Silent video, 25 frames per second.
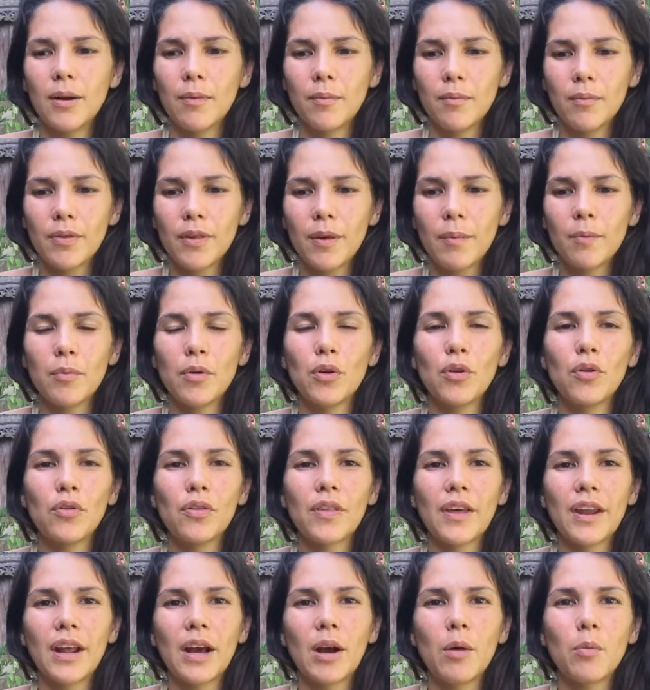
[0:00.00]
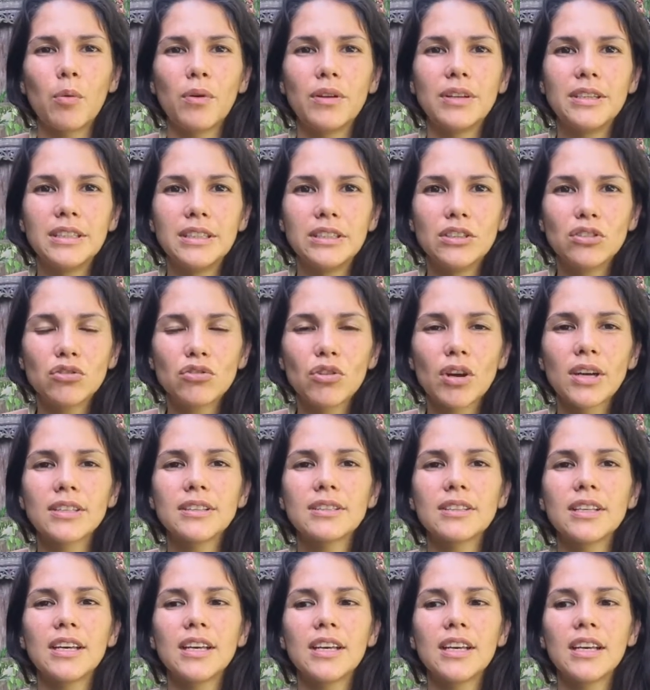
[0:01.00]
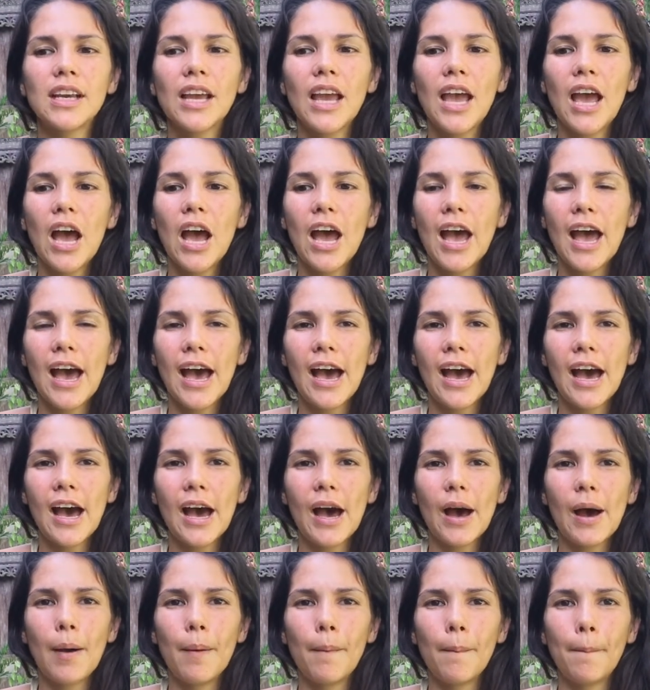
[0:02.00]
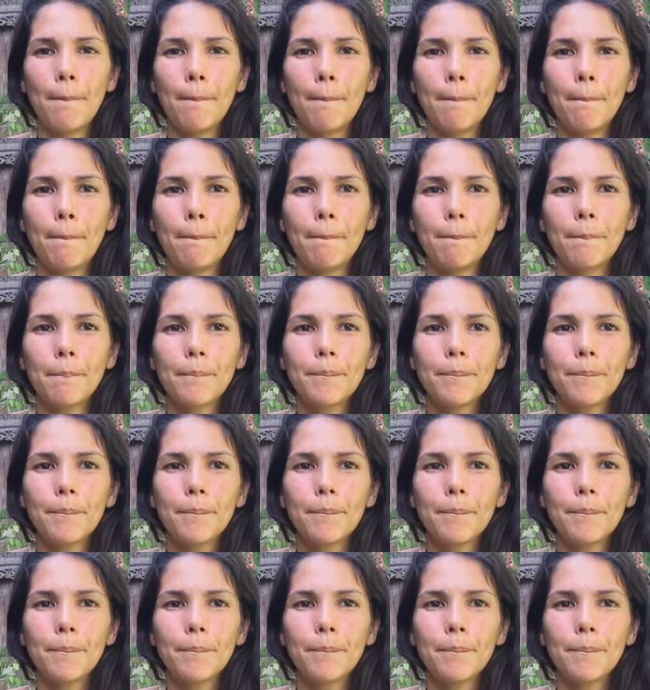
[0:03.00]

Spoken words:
some pills that help with de-stressing and